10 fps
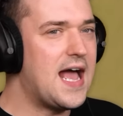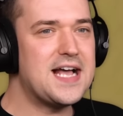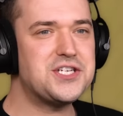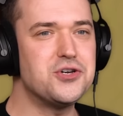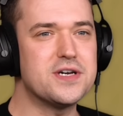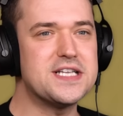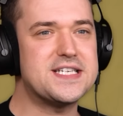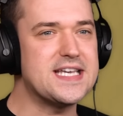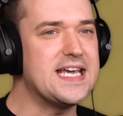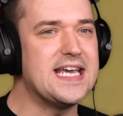As you can
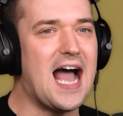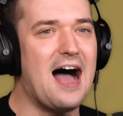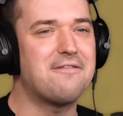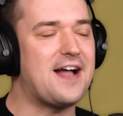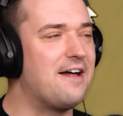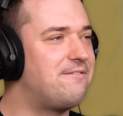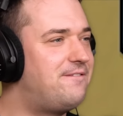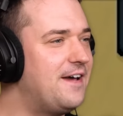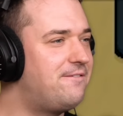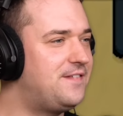see, I've got
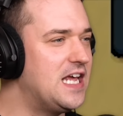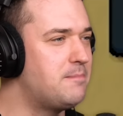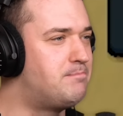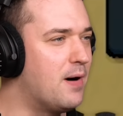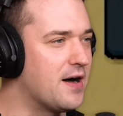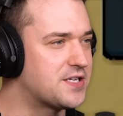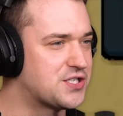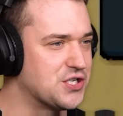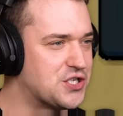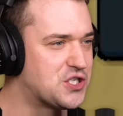50 bucks
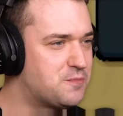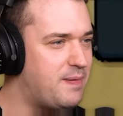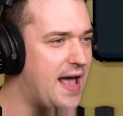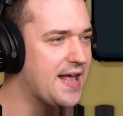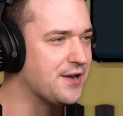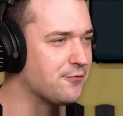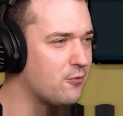to spend,